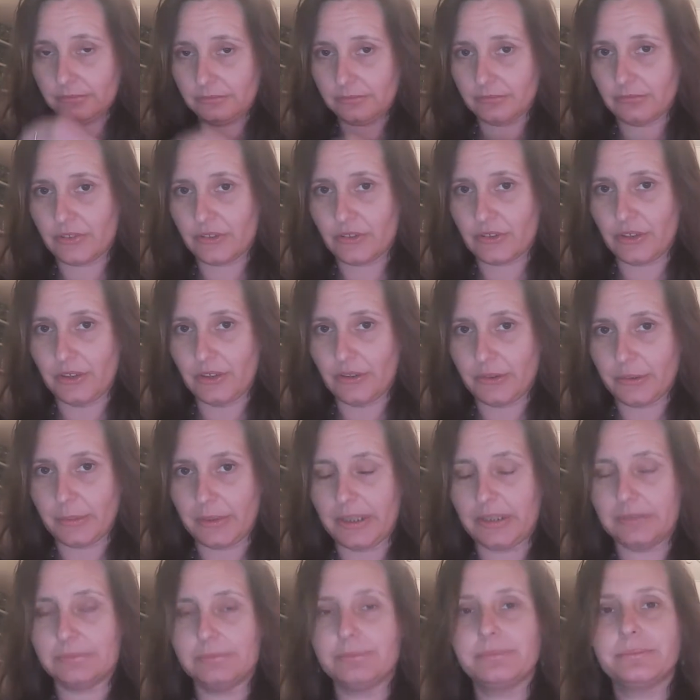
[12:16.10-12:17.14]
Excuse
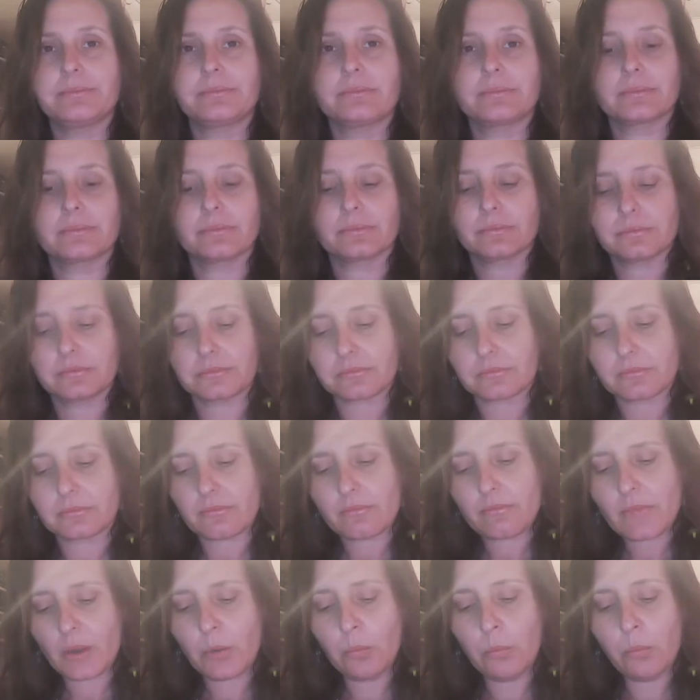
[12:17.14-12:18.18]
me.
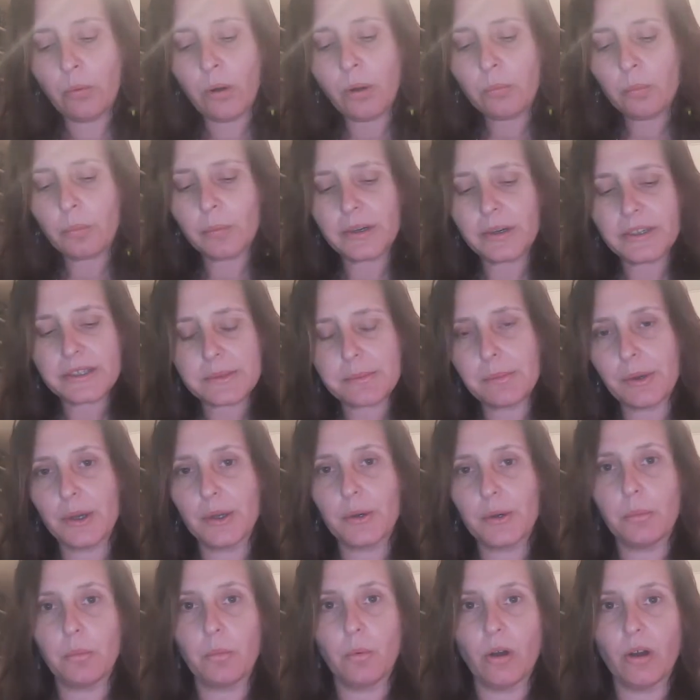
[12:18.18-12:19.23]
What was my
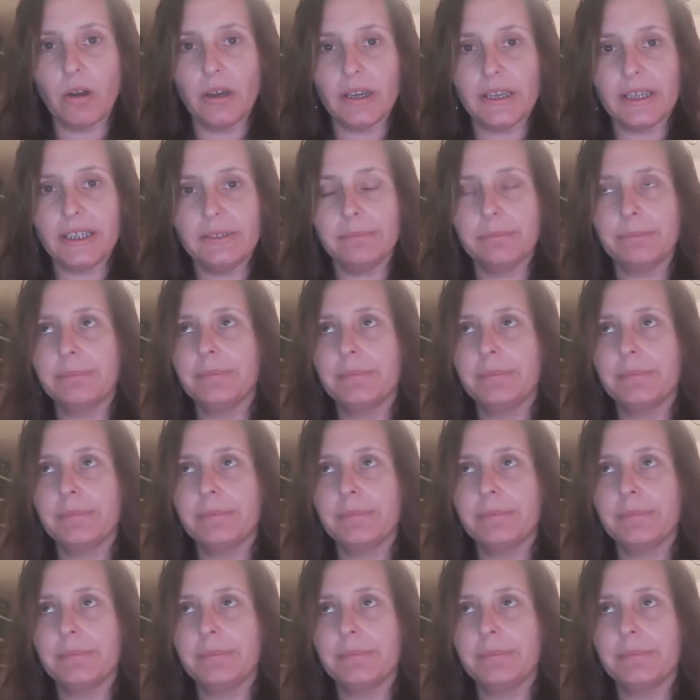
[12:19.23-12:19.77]
why?